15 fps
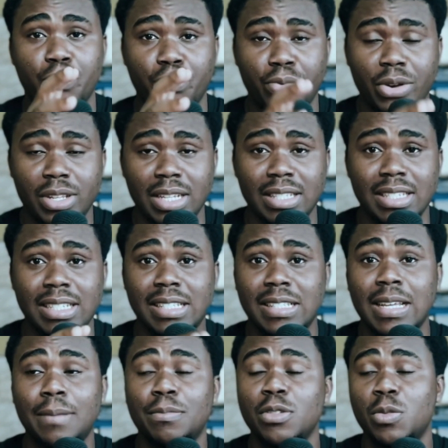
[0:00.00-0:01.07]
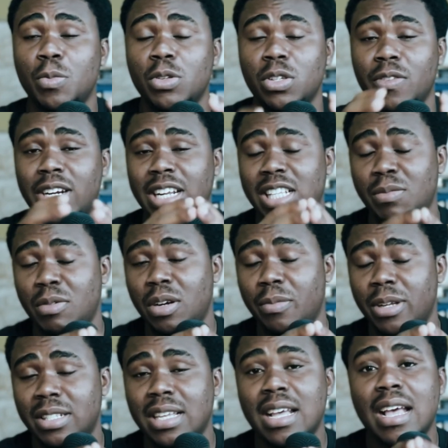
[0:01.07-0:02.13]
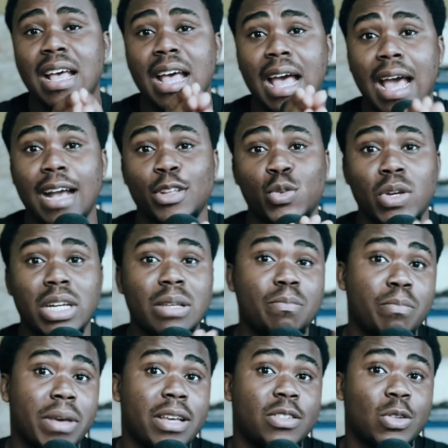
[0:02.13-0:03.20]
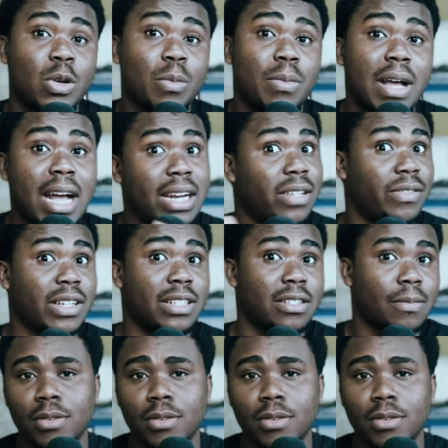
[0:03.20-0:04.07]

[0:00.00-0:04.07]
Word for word: present in the sample space of an experiment actually makes up an event.